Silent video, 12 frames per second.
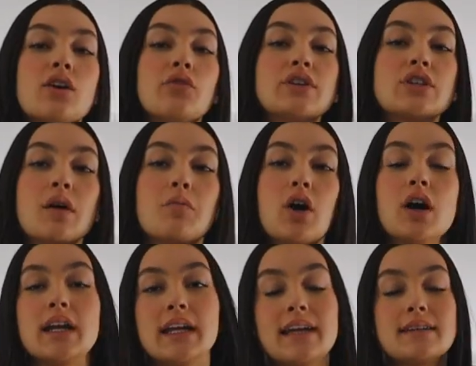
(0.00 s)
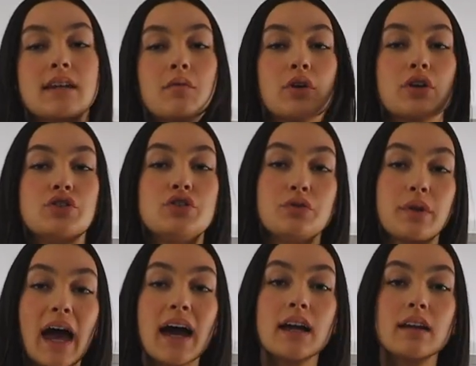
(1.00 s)
selfie tripod in case I want to do
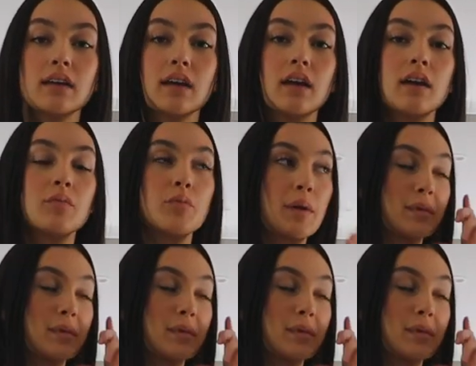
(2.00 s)
that by